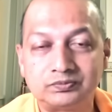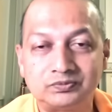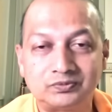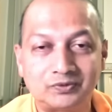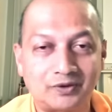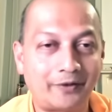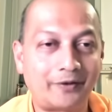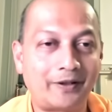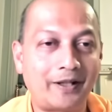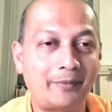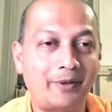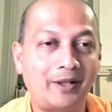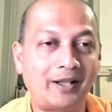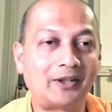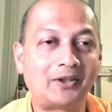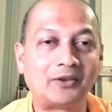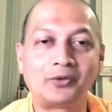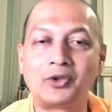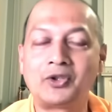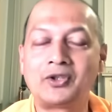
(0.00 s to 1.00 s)
And the
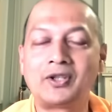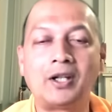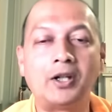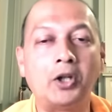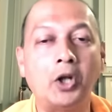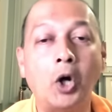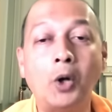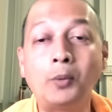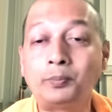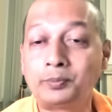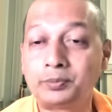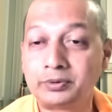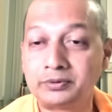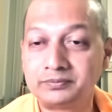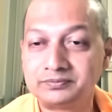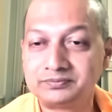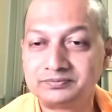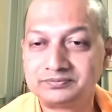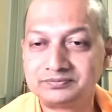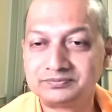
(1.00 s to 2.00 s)
Americans would say, nope.
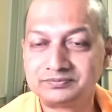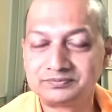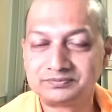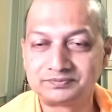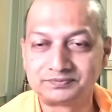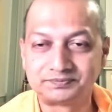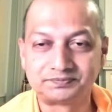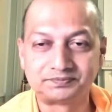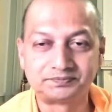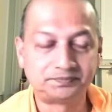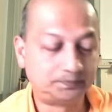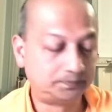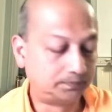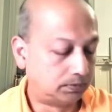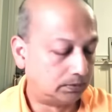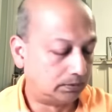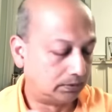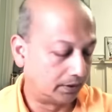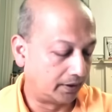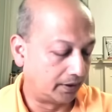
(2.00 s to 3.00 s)

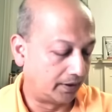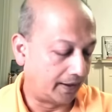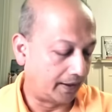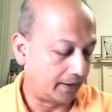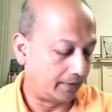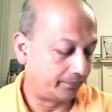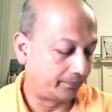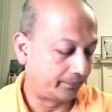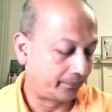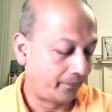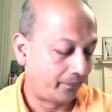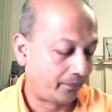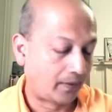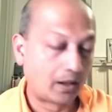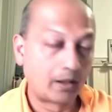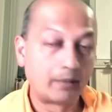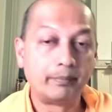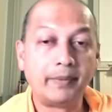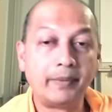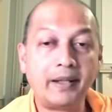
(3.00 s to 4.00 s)
Then
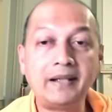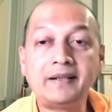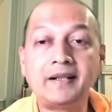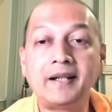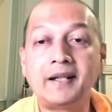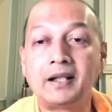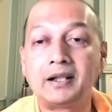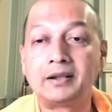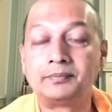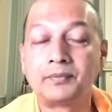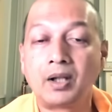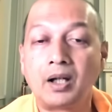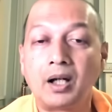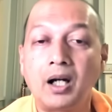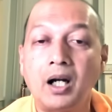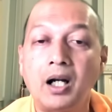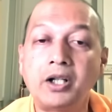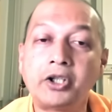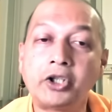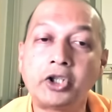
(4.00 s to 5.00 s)
Medhaya,
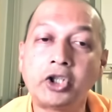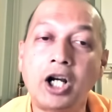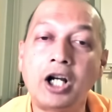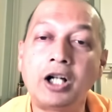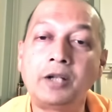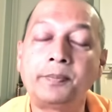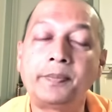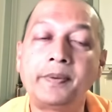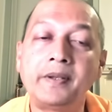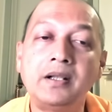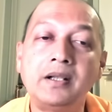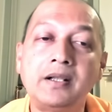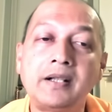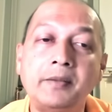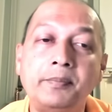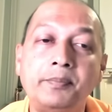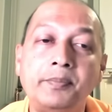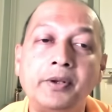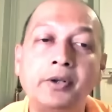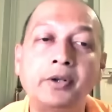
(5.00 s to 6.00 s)
a sharpened
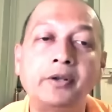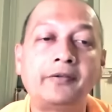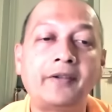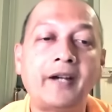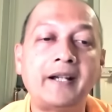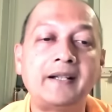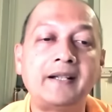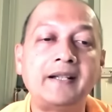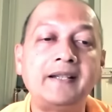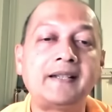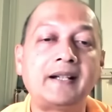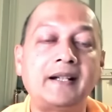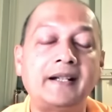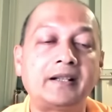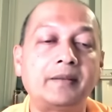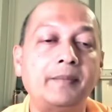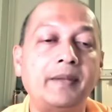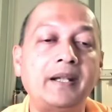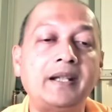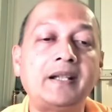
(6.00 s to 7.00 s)
and purified
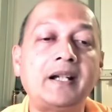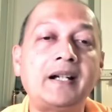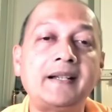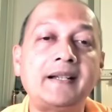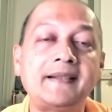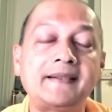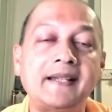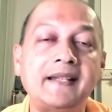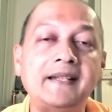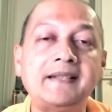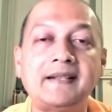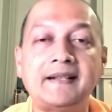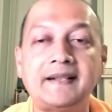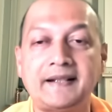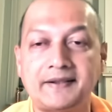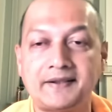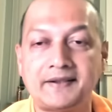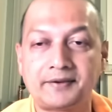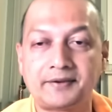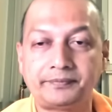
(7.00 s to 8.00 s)
intellect. Medha is
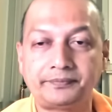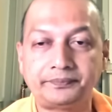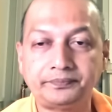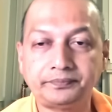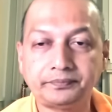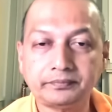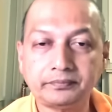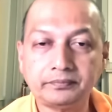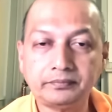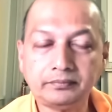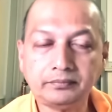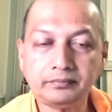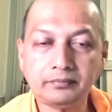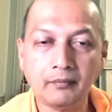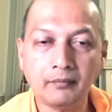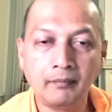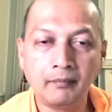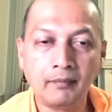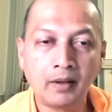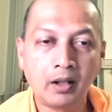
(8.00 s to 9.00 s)
intellect.
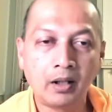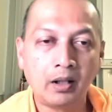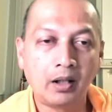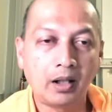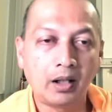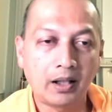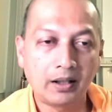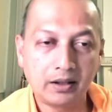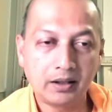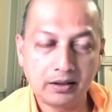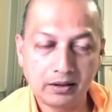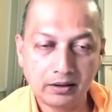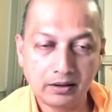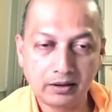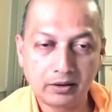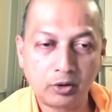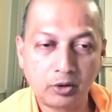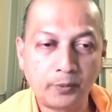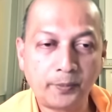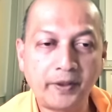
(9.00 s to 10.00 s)
And in
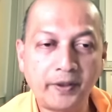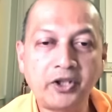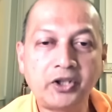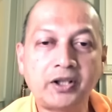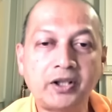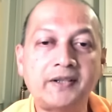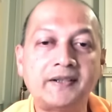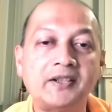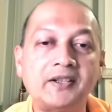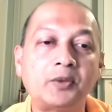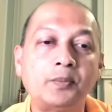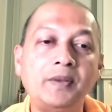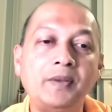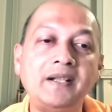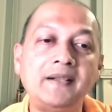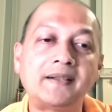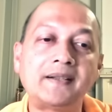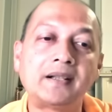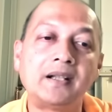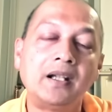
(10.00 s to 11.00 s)
Upanishads, it
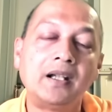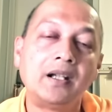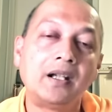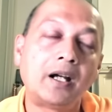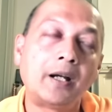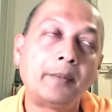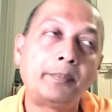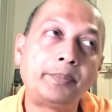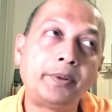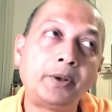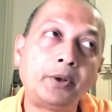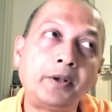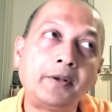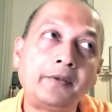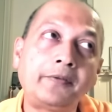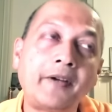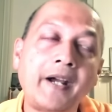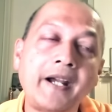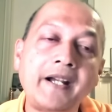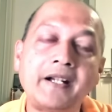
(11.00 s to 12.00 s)
means a
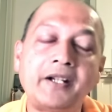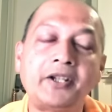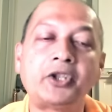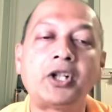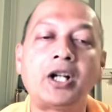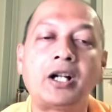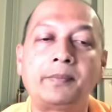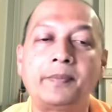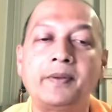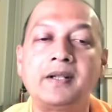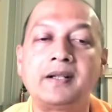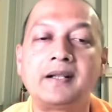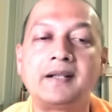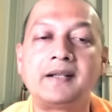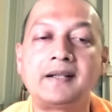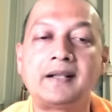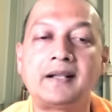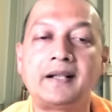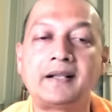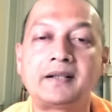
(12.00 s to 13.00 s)
purified and sharpened
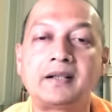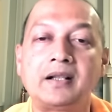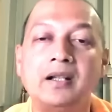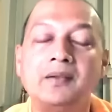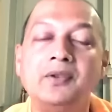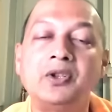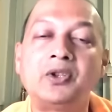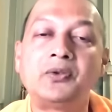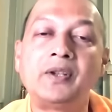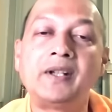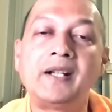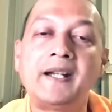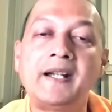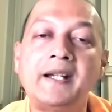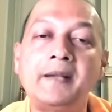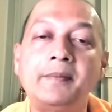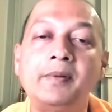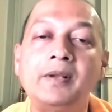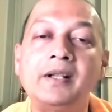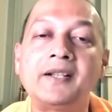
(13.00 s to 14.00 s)
intellect, which will
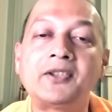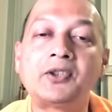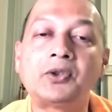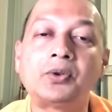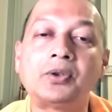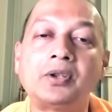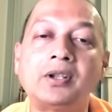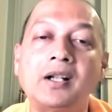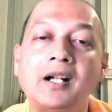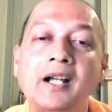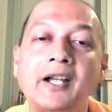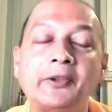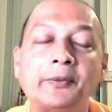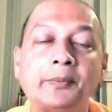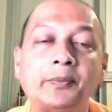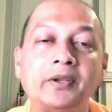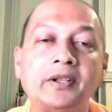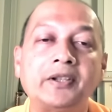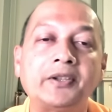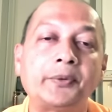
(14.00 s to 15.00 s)
enable us to grasp
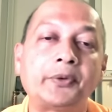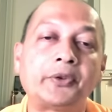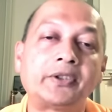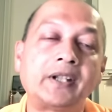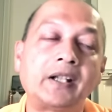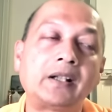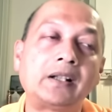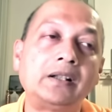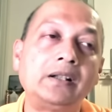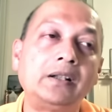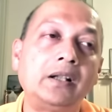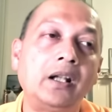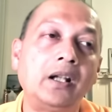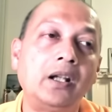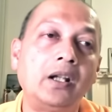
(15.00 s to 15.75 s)
the subtle